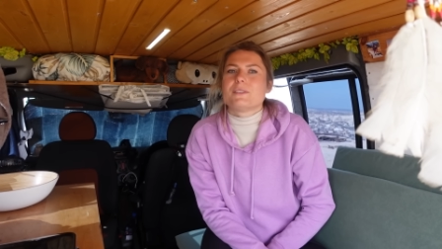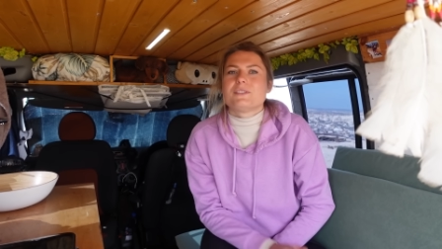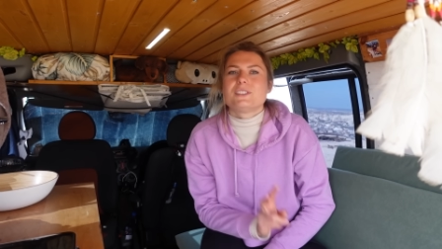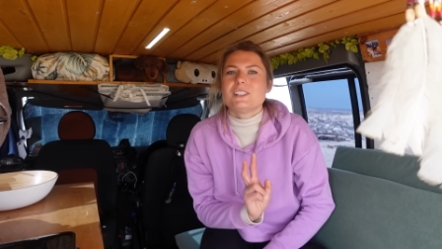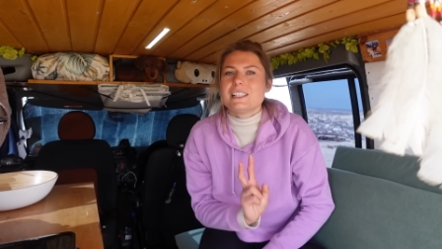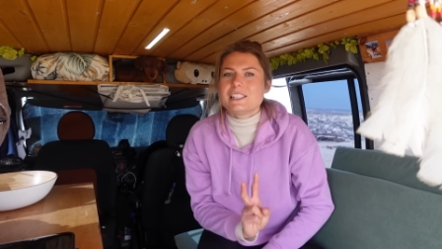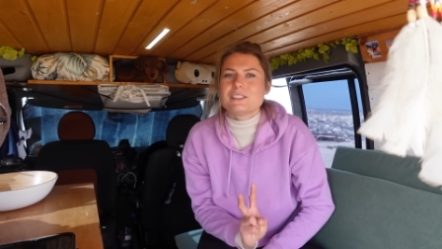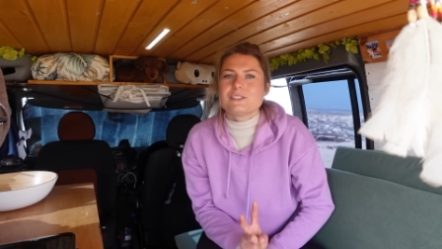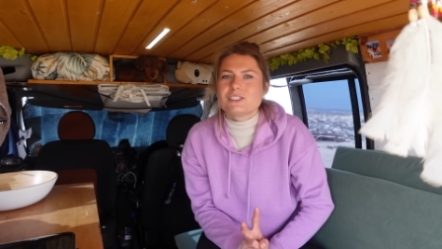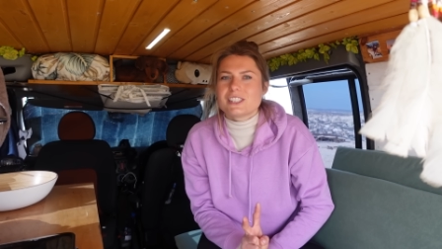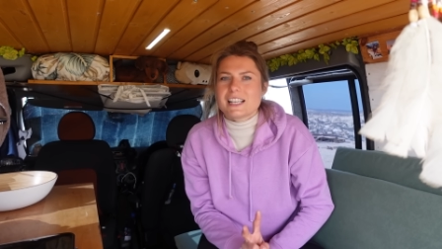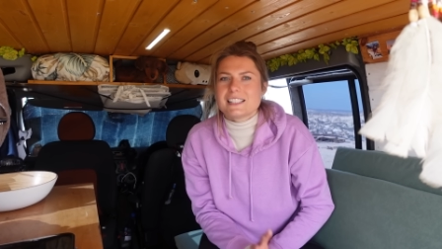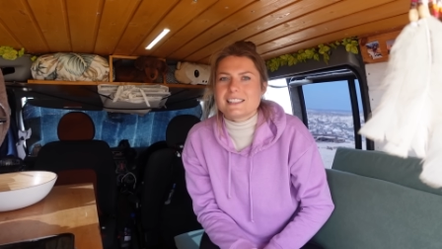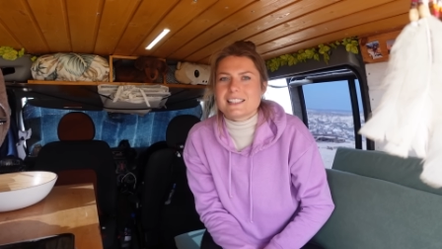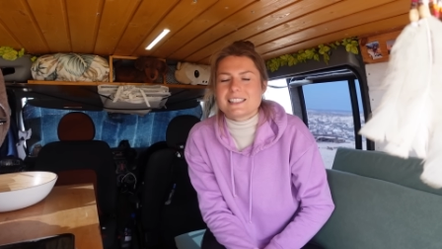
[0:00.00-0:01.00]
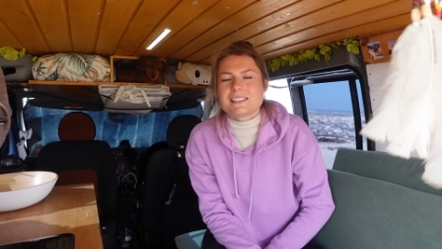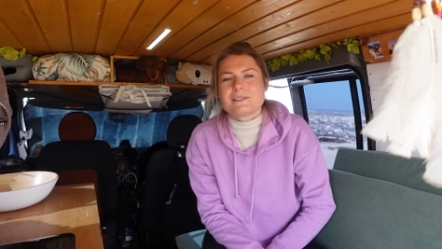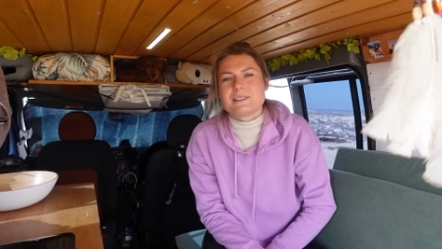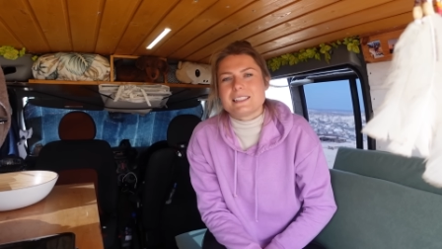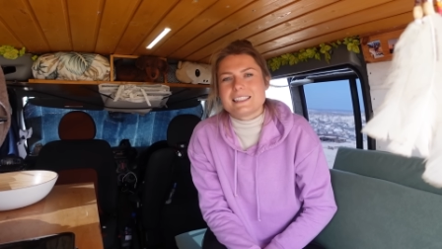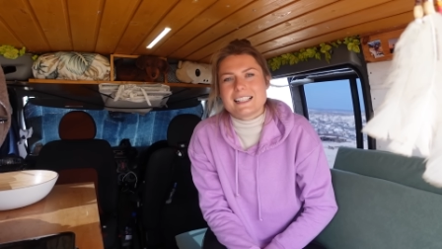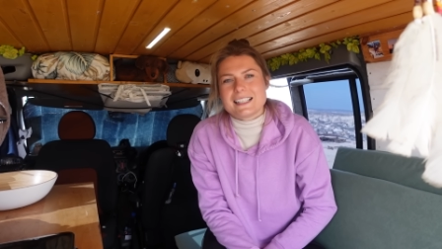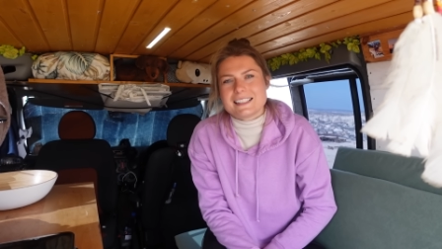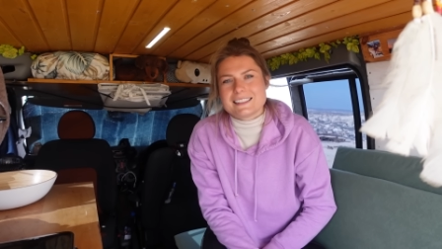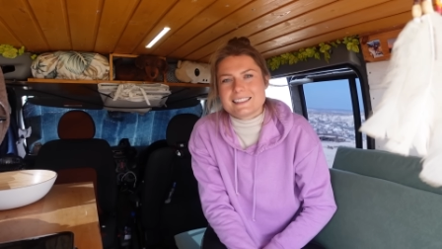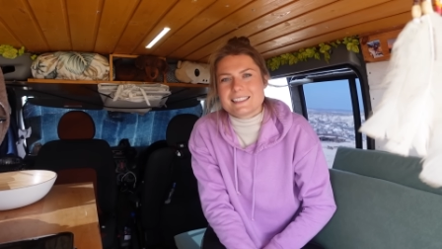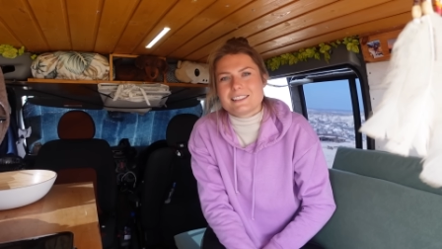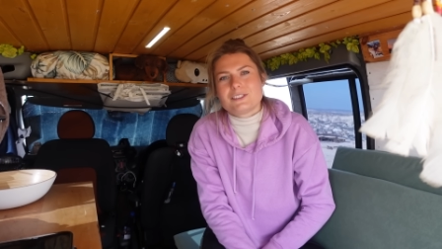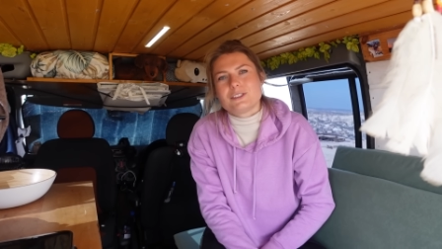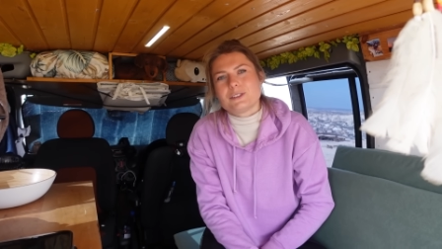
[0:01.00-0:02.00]
of two little changes we did
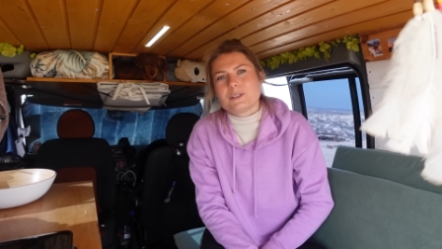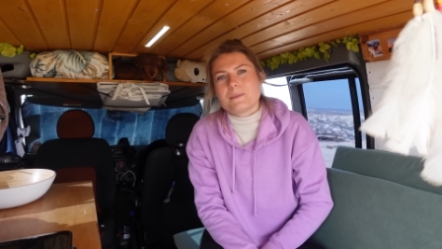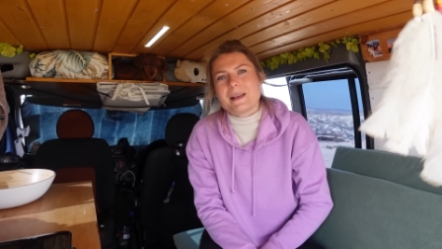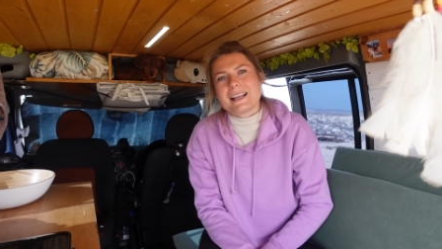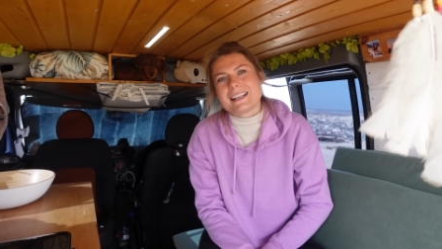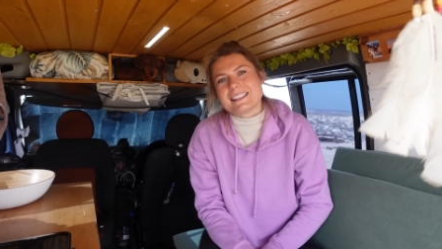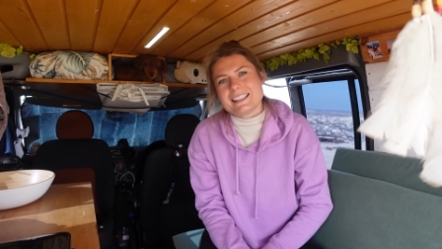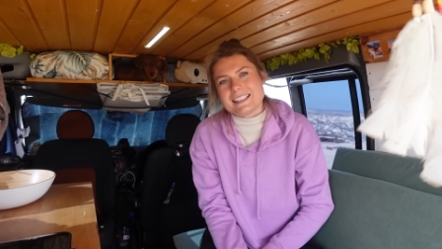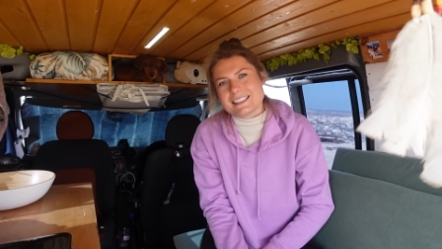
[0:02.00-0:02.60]
to make it